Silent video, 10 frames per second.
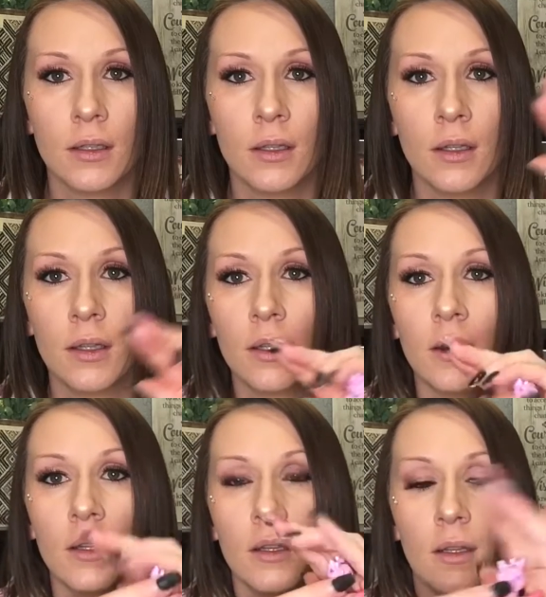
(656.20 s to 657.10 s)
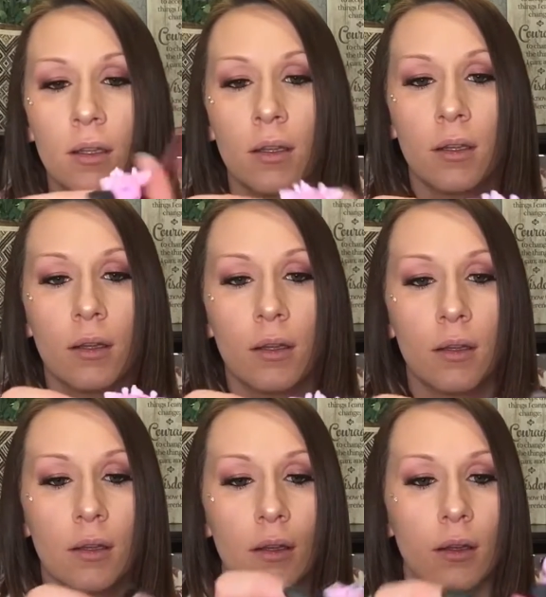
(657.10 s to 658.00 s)

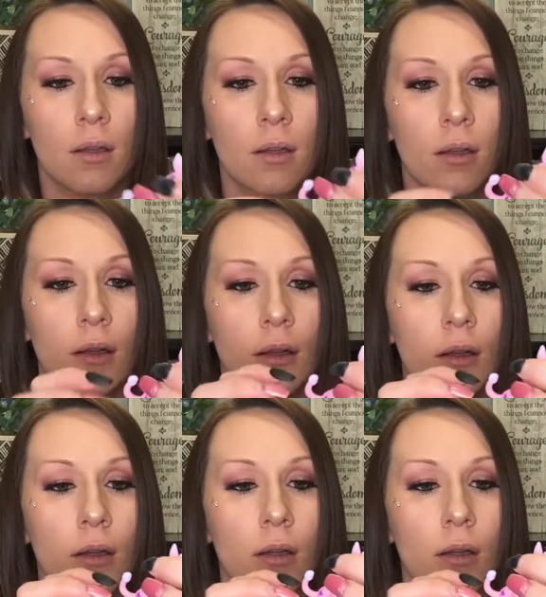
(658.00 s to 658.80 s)
No one is speaking in this clip.